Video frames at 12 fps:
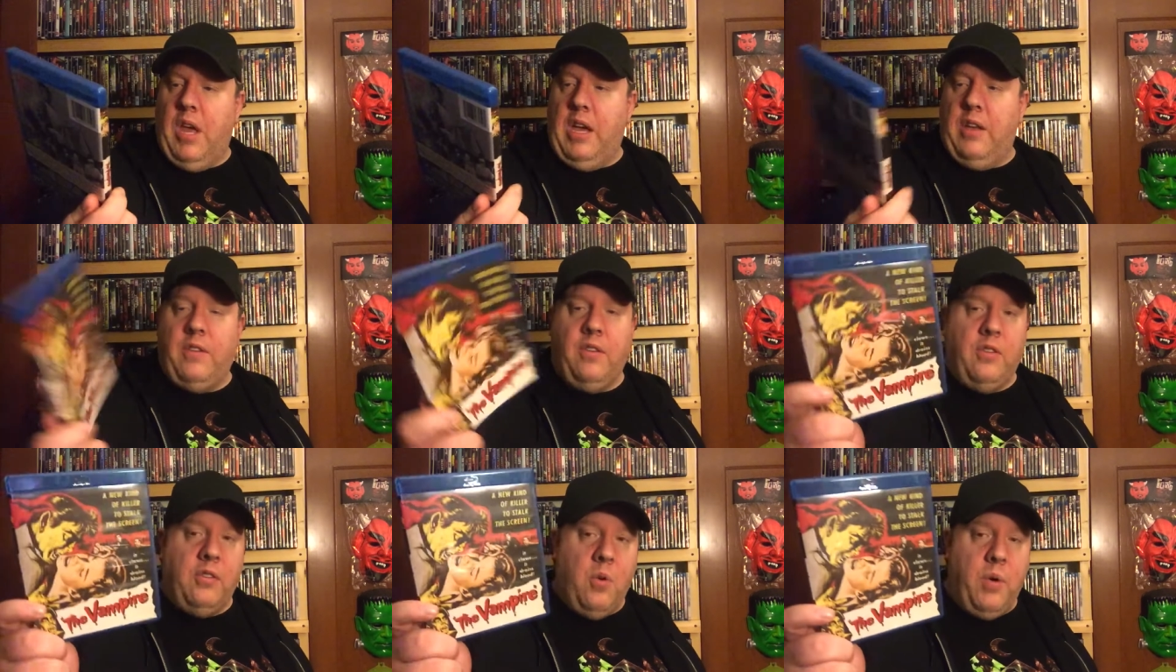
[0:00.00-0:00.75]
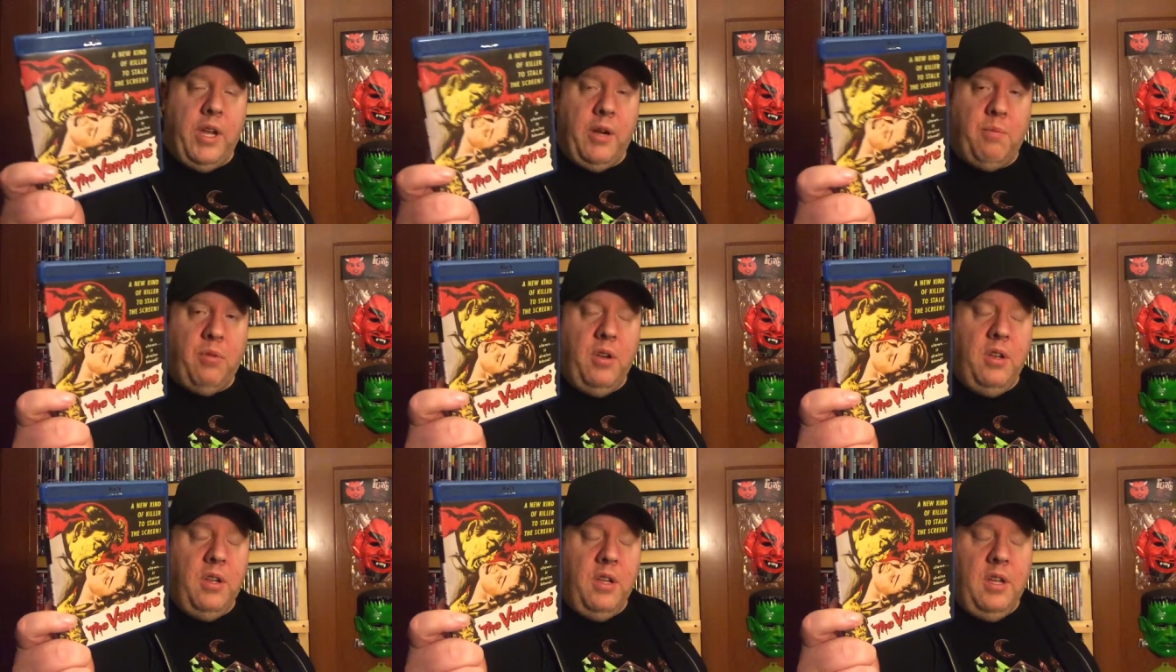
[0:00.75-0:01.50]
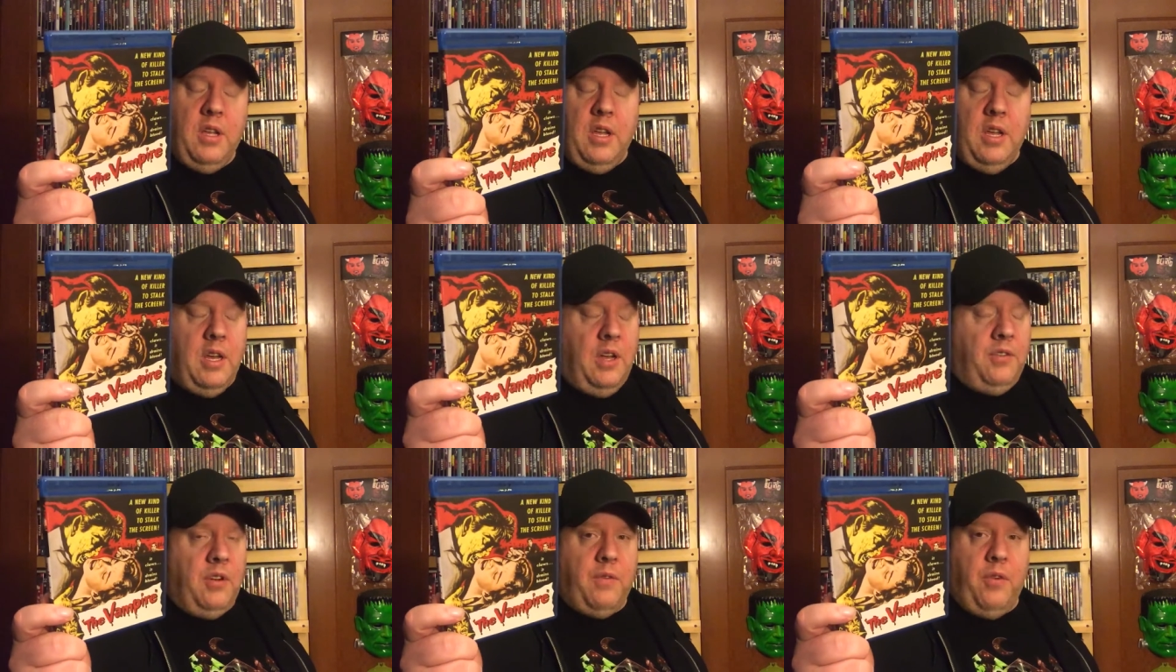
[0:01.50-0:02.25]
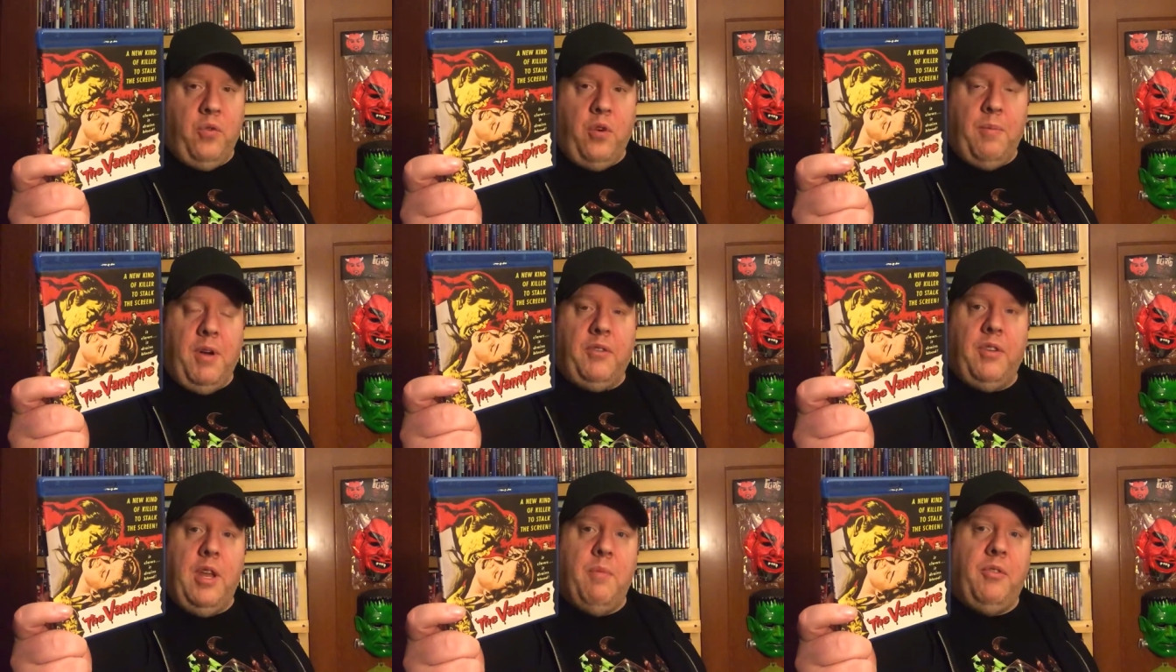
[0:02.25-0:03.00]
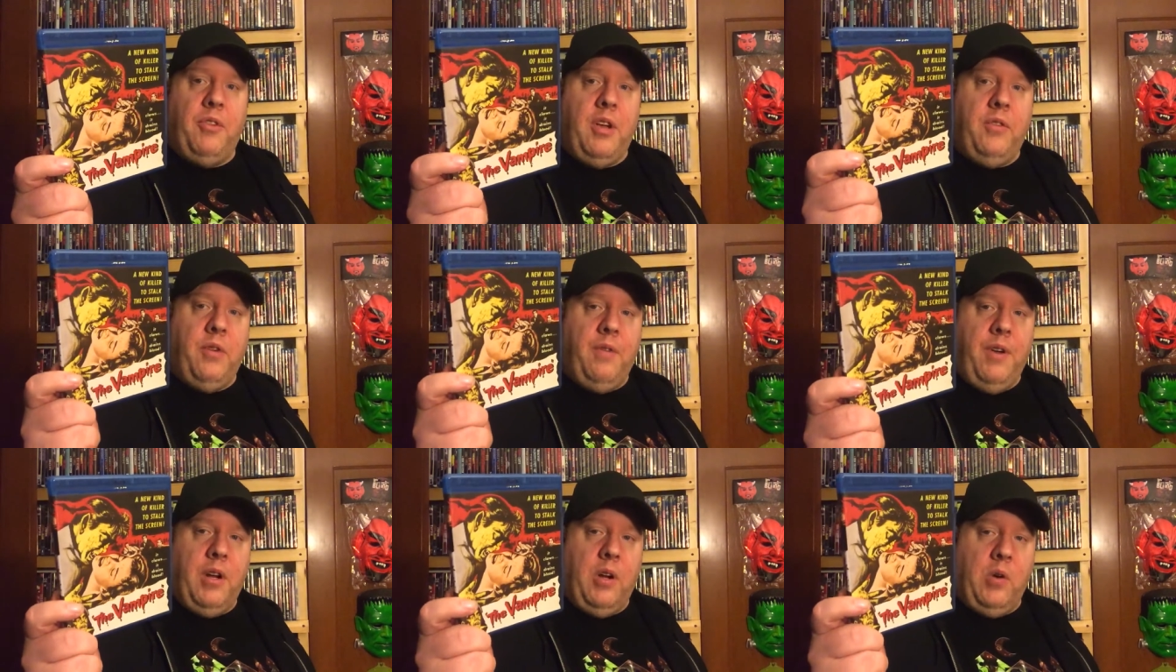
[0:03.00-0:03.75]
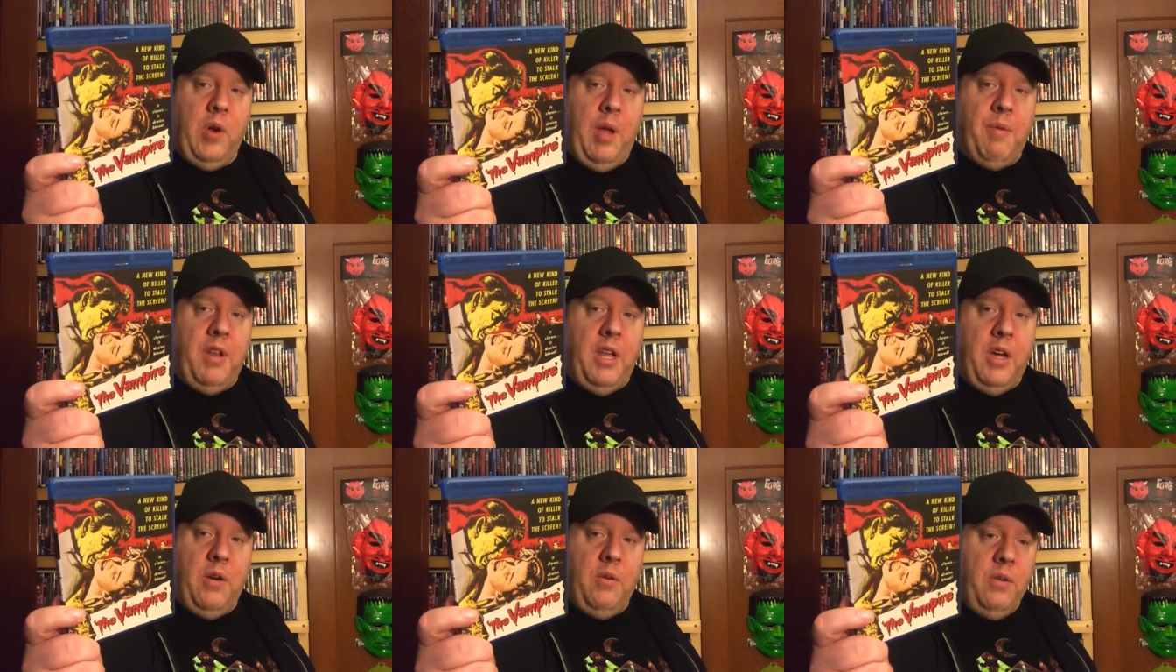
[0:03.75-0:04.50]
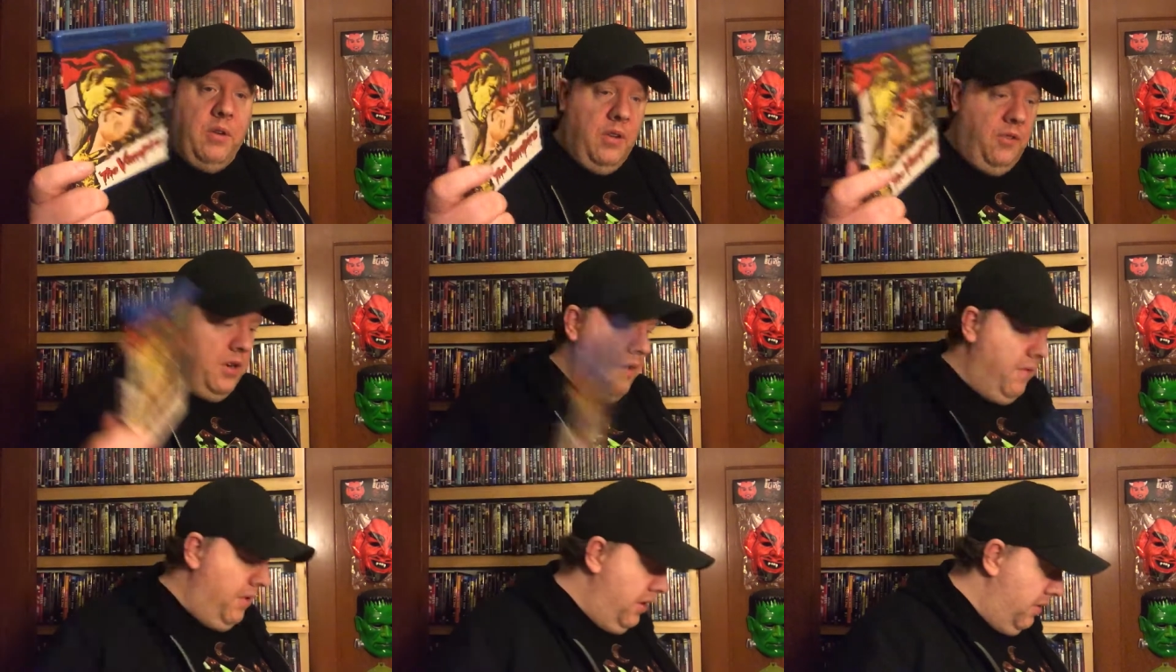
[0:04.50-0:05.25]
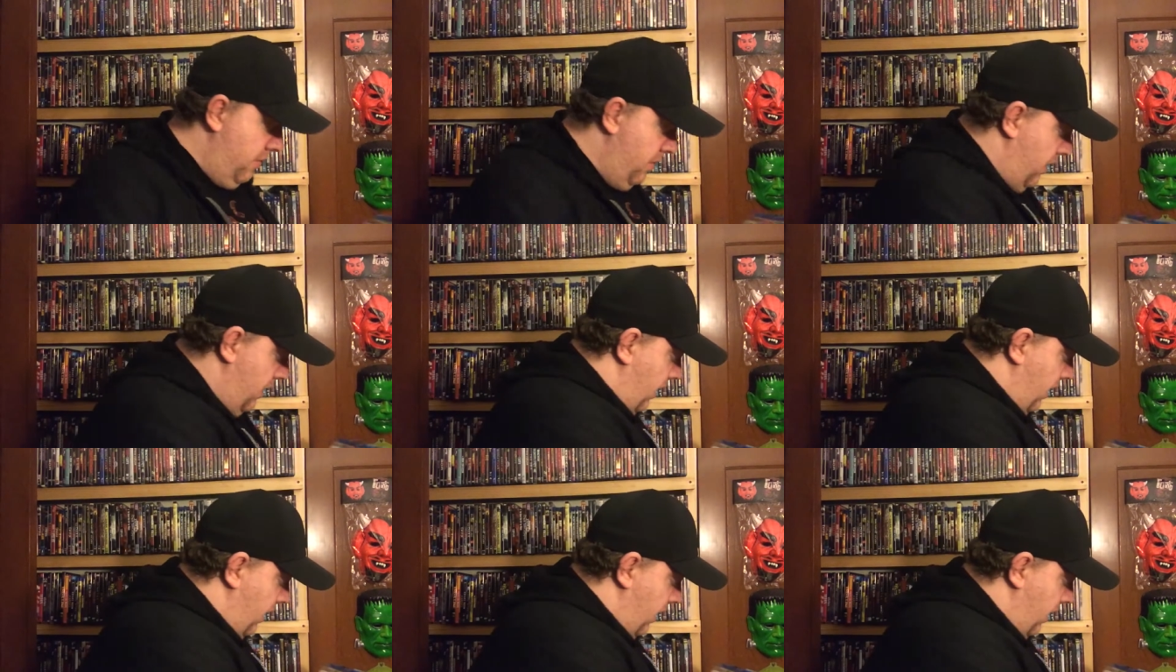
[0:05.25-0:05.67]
I guess this is going out of print. I saw for 12 bucks on Amazon, so I figured I'll grab it now because you never know.